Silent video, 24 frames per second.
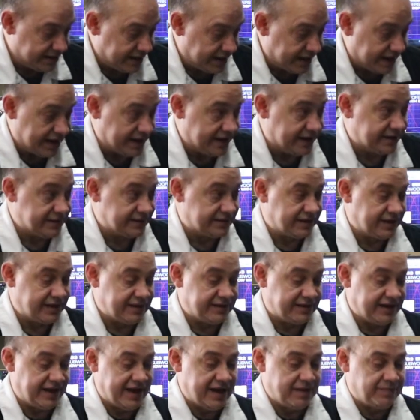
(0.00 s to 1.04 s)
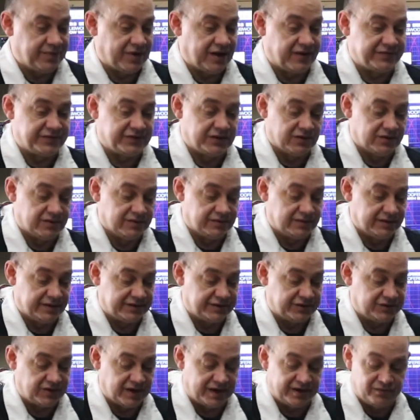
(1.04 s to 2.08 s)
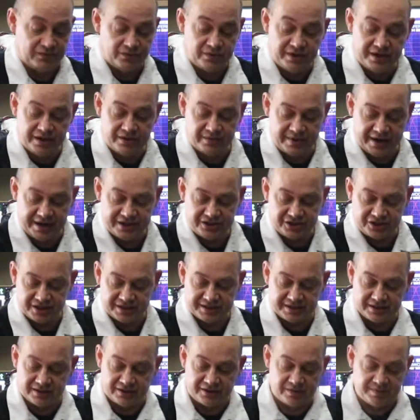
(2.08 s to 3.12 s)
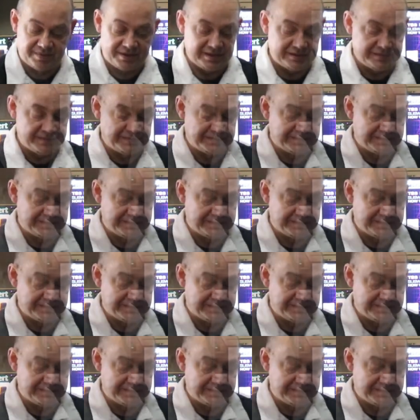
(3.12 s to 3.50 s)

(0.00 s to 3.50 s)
and take the amp off. So let's try and rearrange this a little bit.